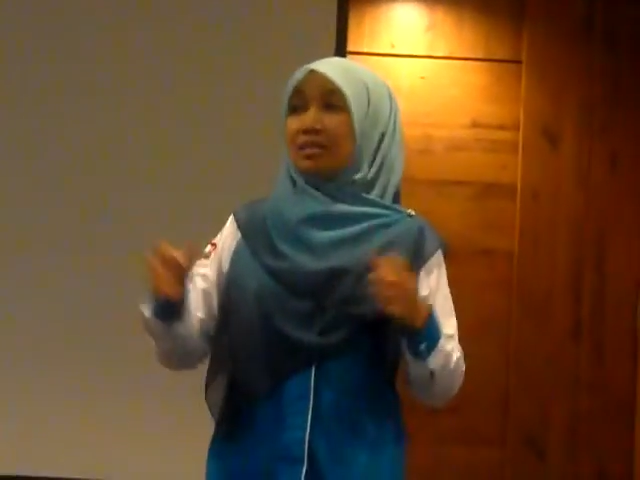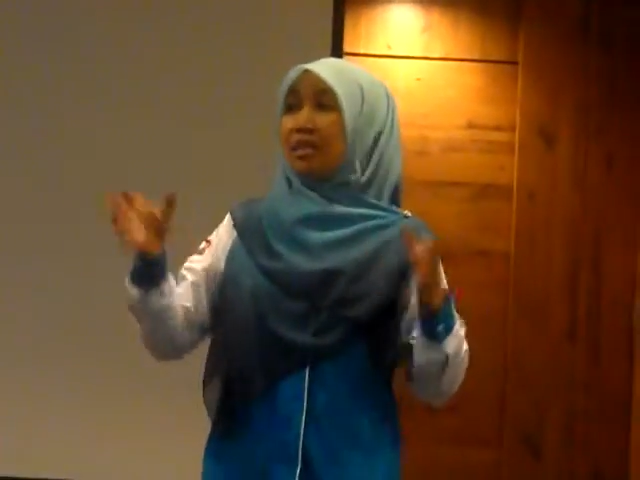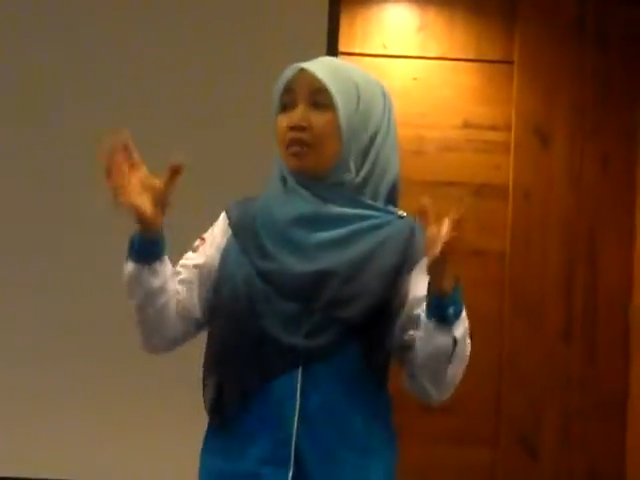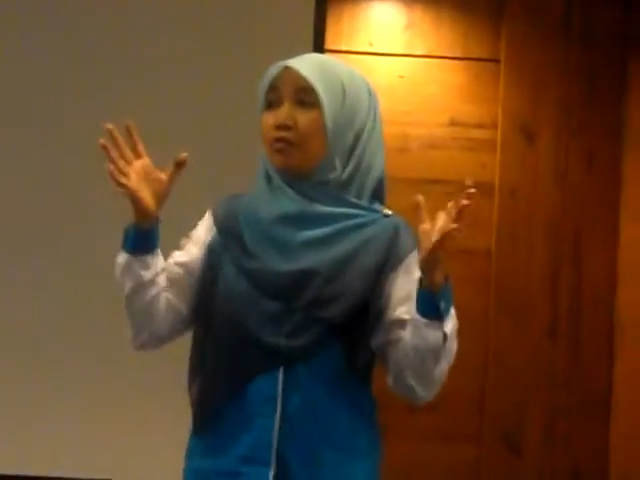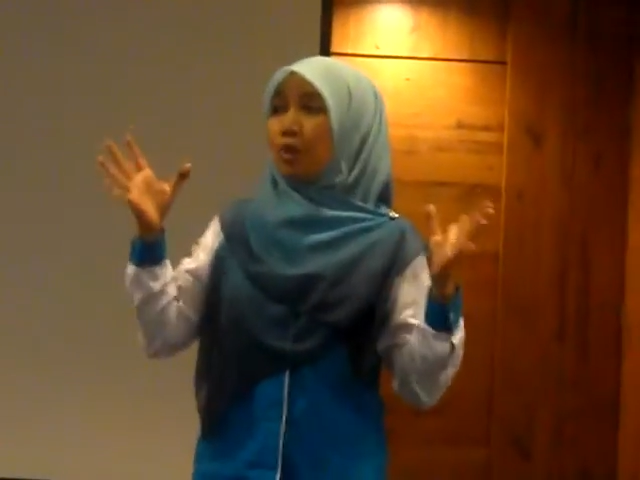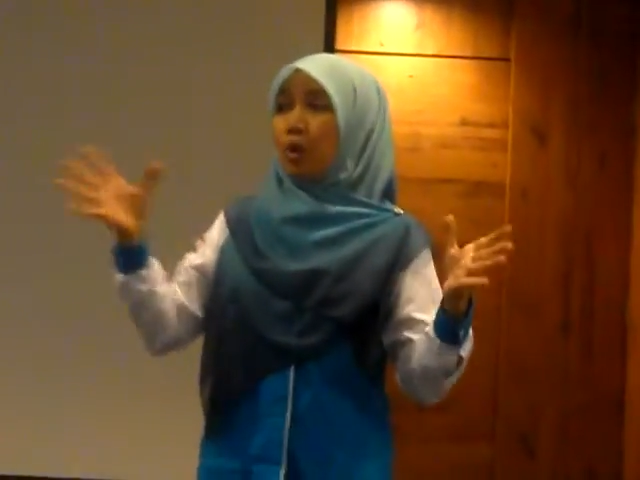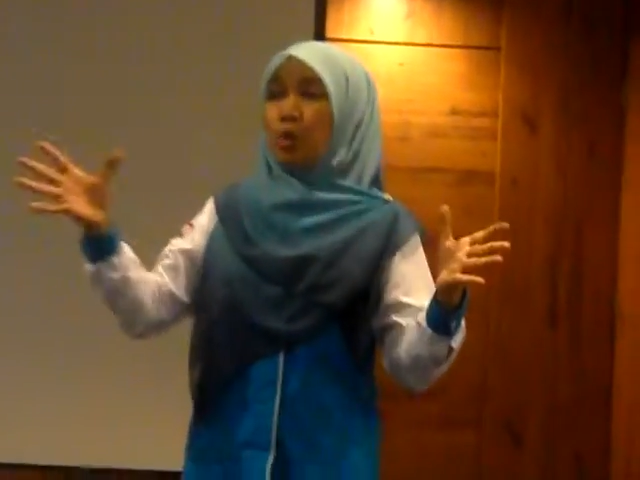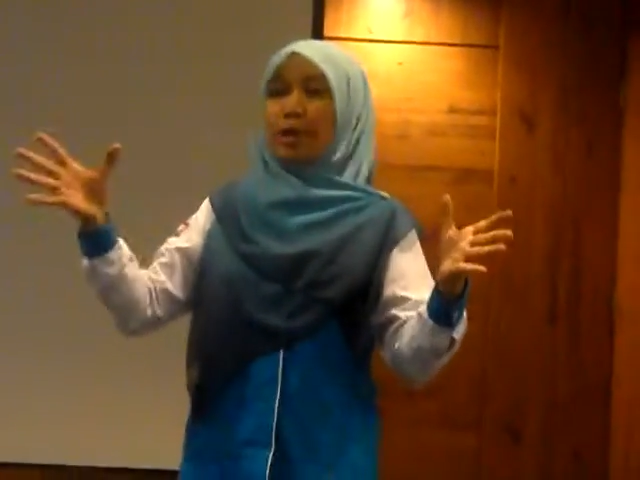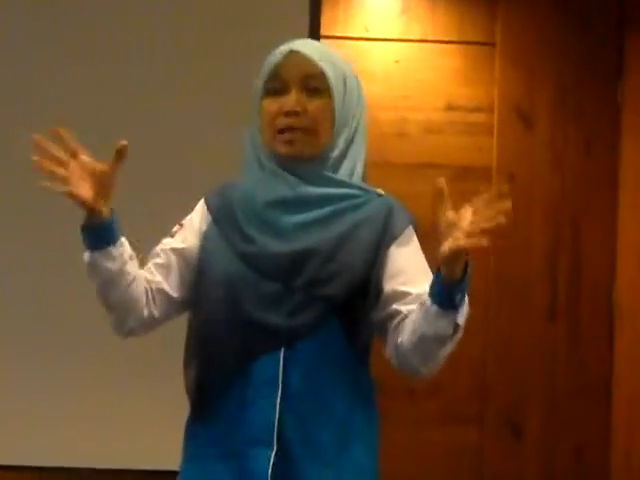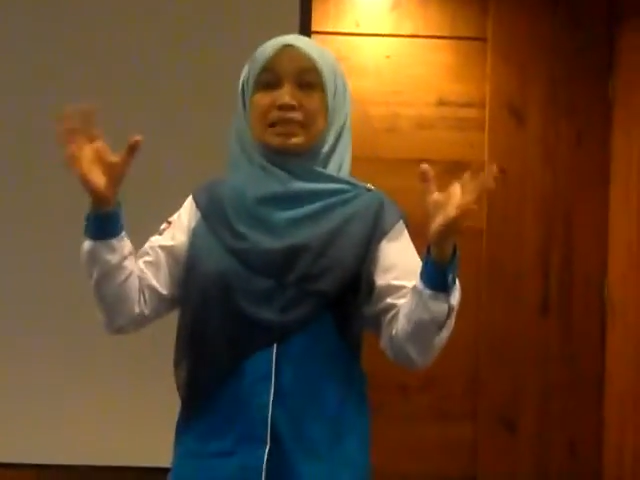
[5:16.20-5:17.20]
a result of
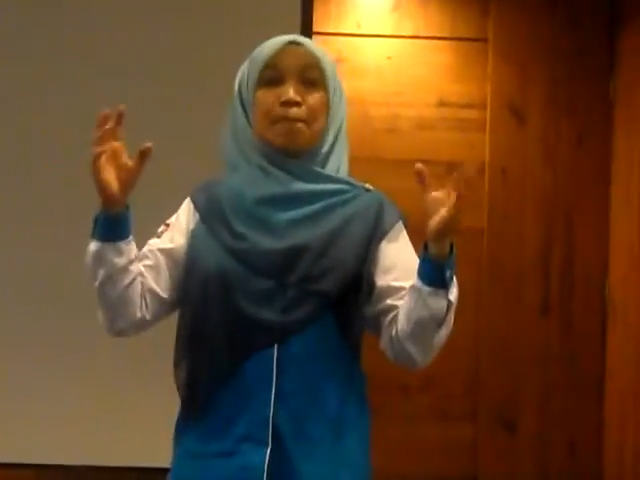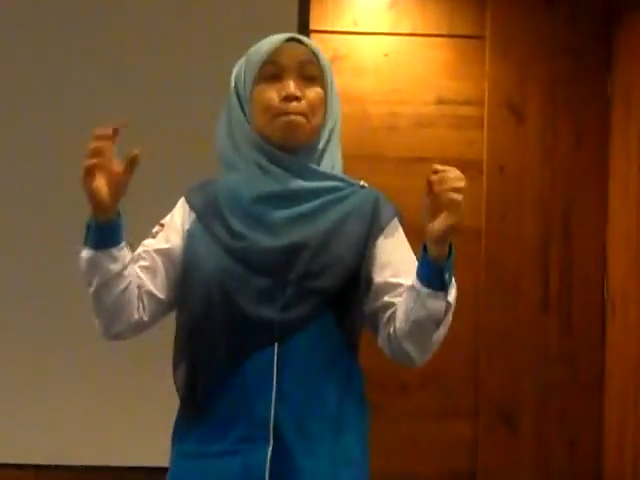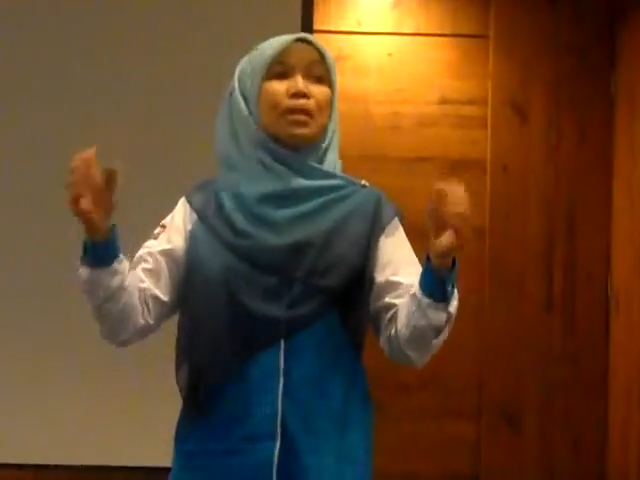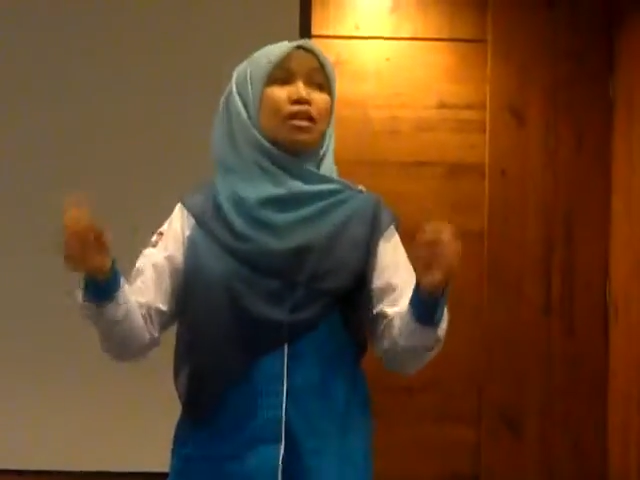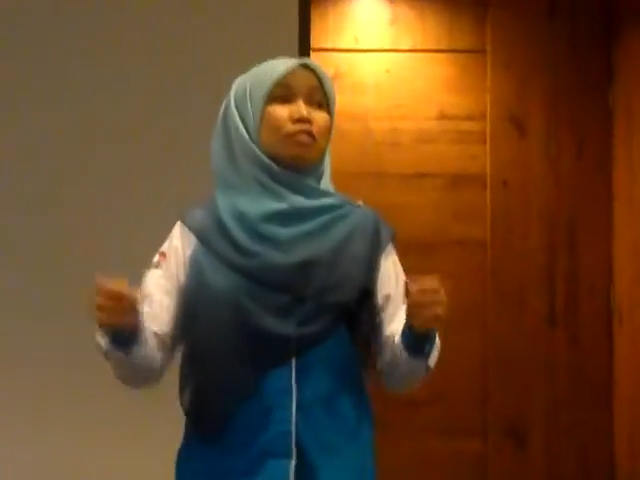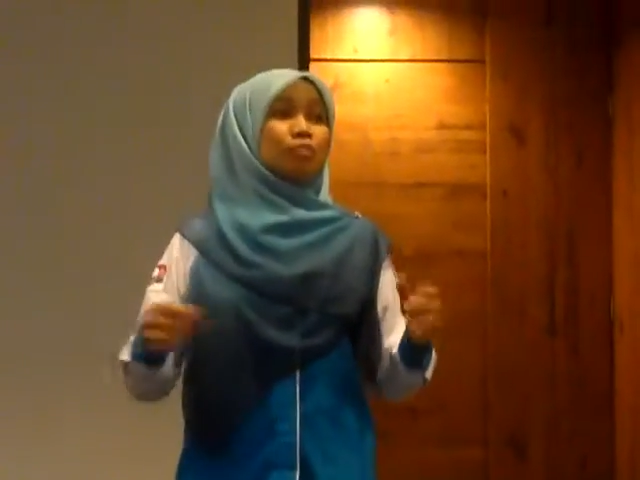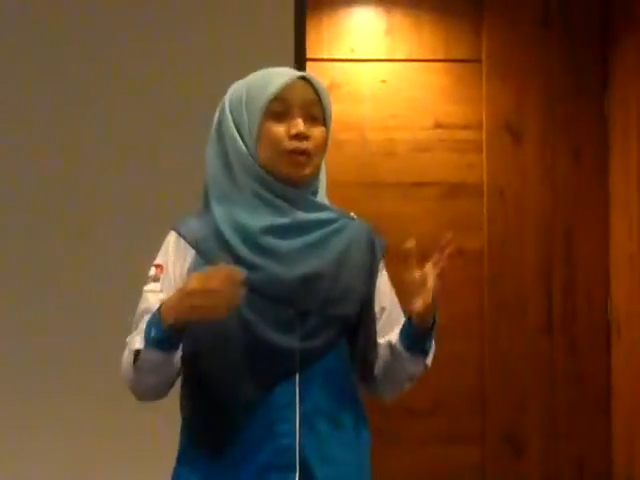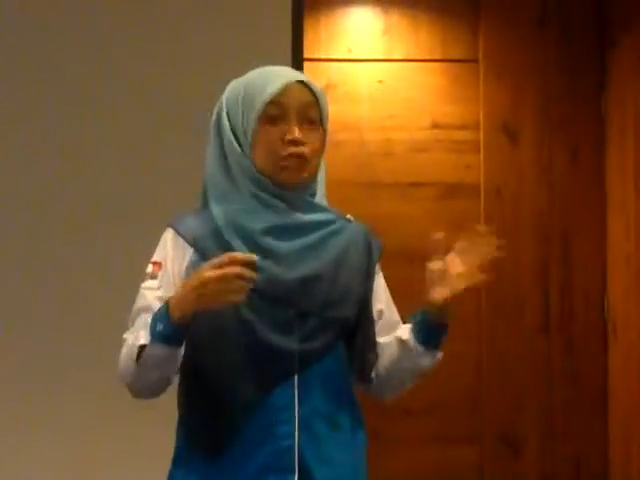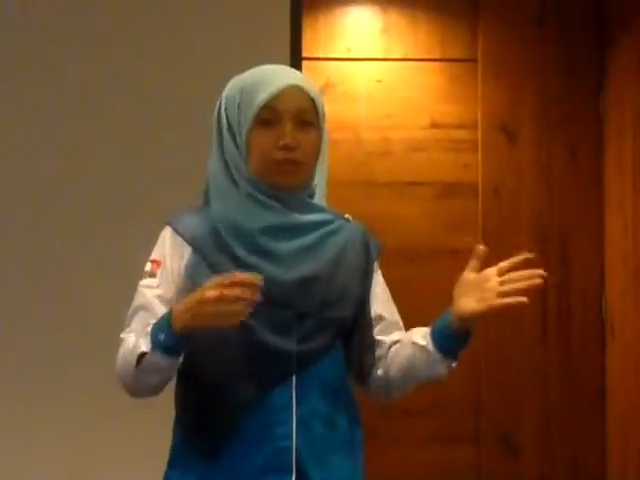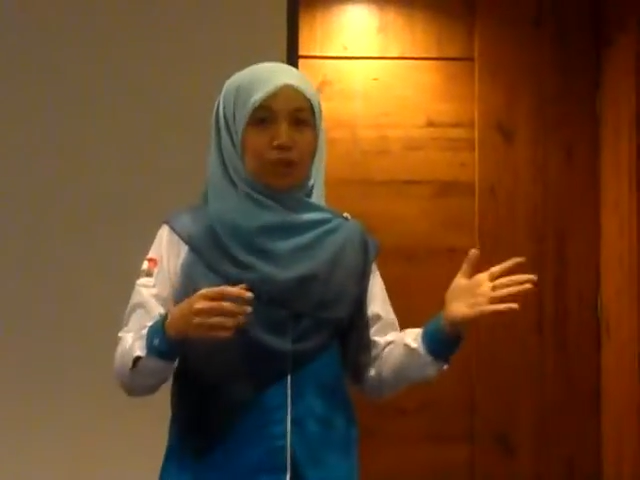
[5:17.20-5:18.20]
following the example of
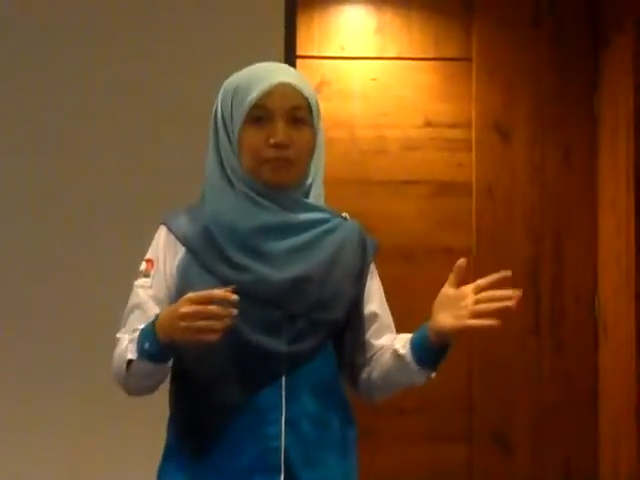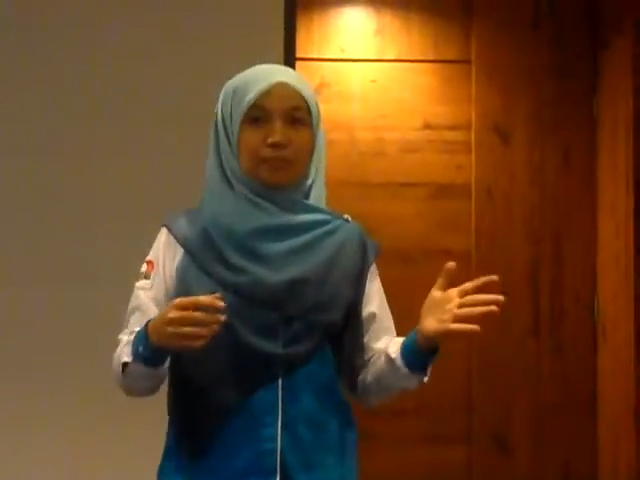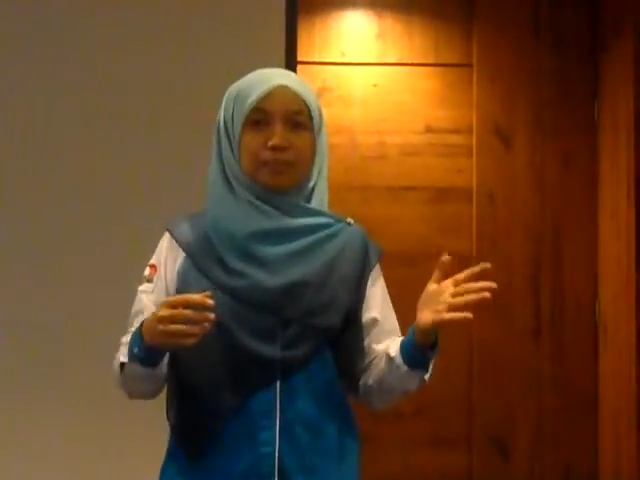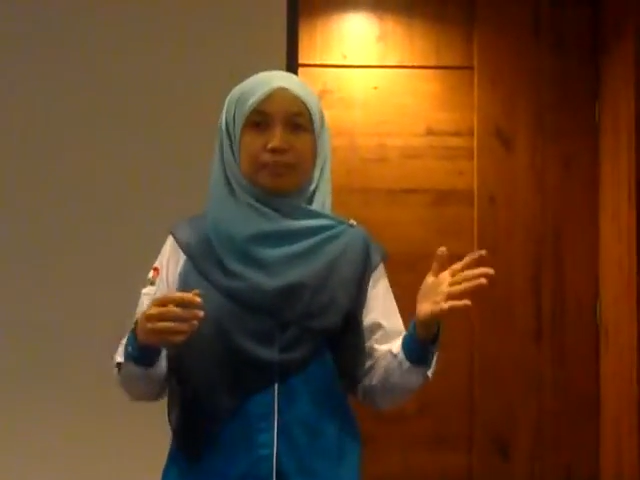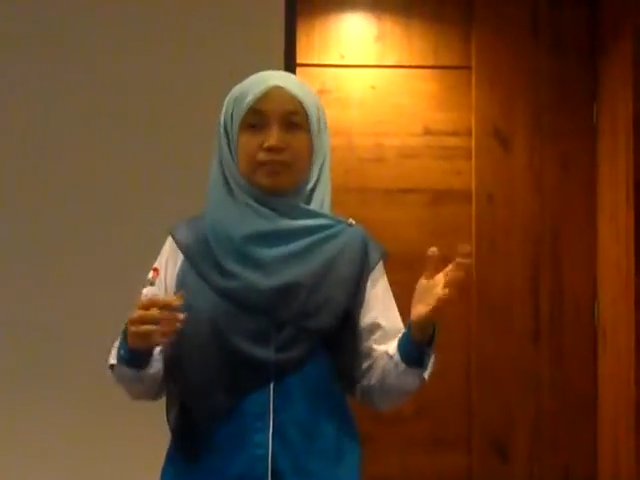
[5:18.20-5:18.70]
SpongeBob,